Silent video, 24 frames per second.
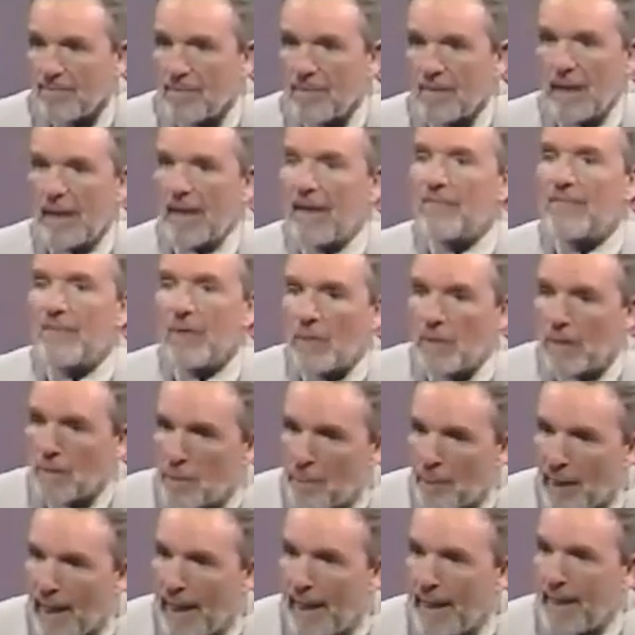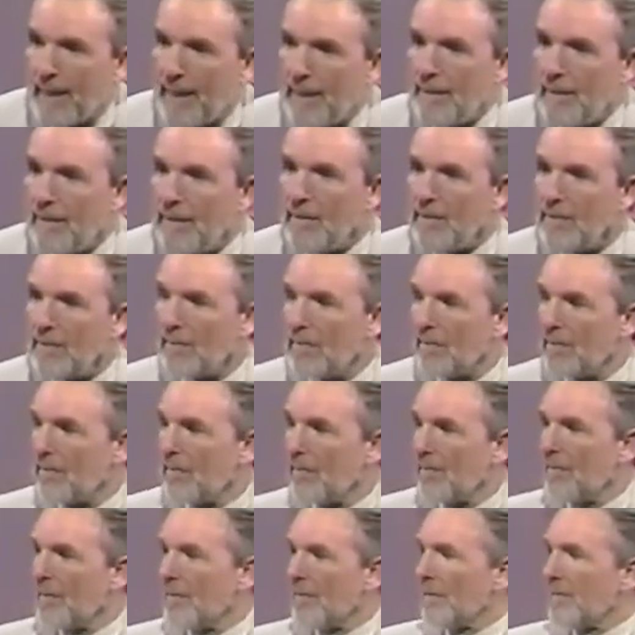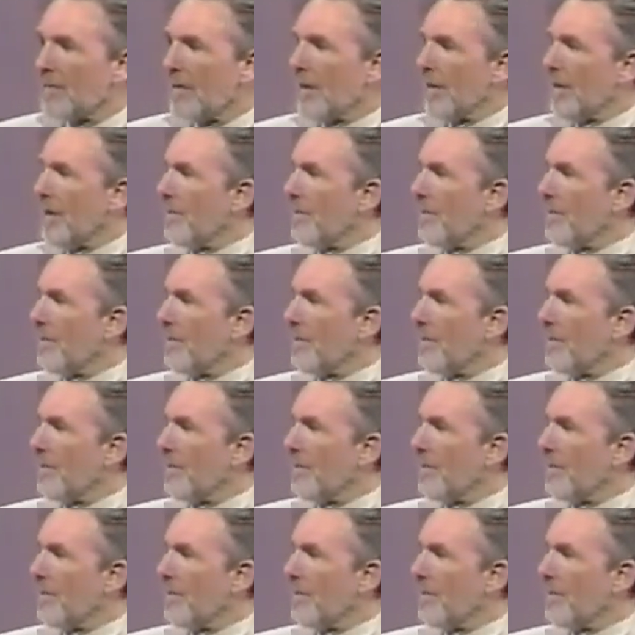than if you're in pain, than